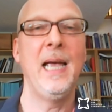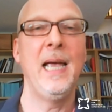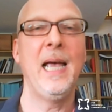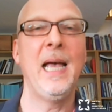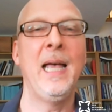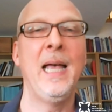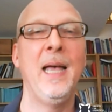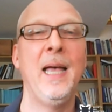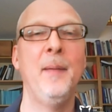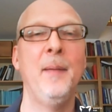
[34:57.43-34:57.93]

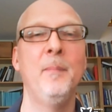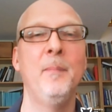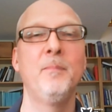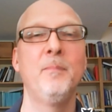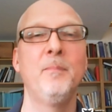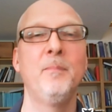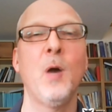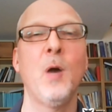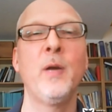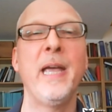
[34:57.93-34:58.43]
um,
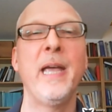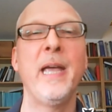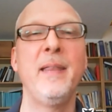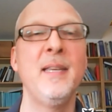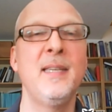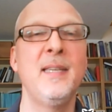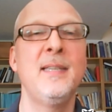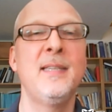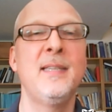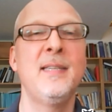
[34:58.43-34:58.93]
okay,
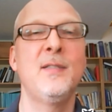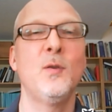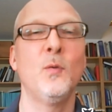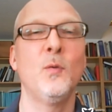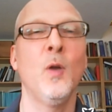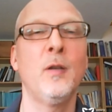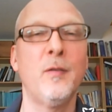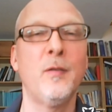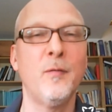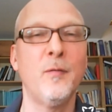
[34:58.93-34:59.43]
this is
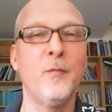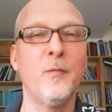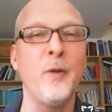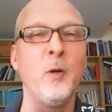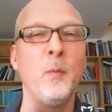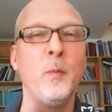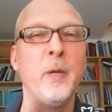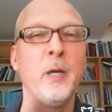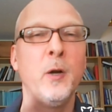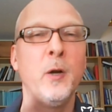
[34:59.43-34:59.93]
not
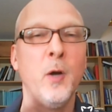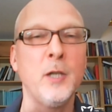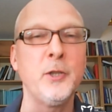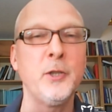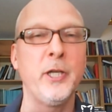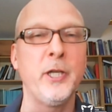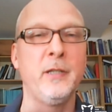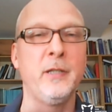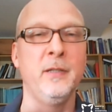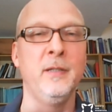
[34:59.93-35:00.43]

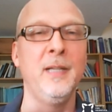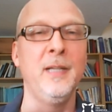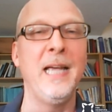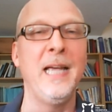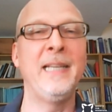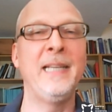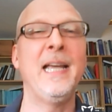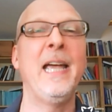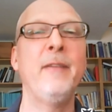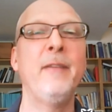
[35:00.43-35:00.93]
phenomenological.
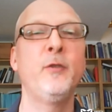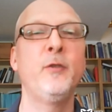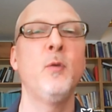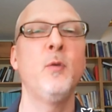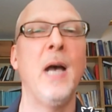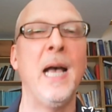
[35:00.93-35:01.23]
And I have to